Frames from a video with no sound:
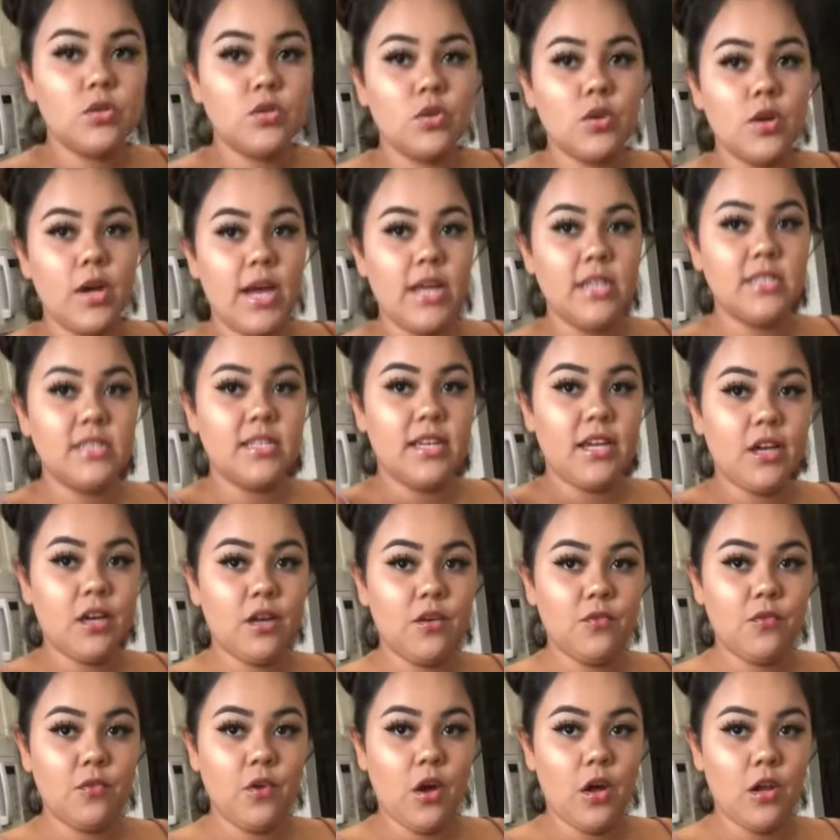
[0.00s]
So I take
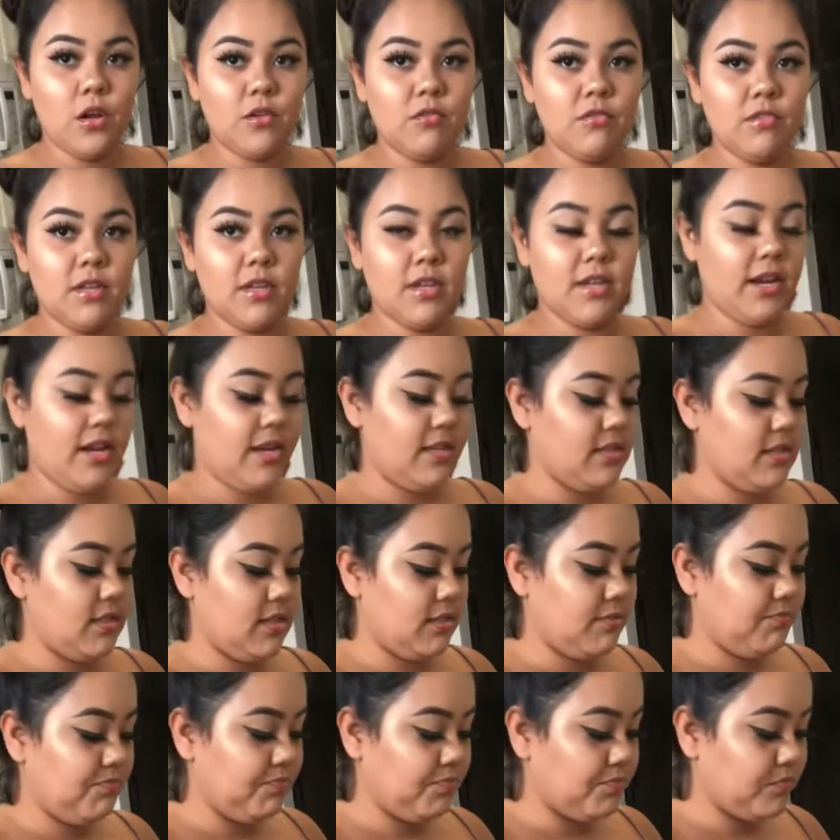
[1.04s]
off all of the grasa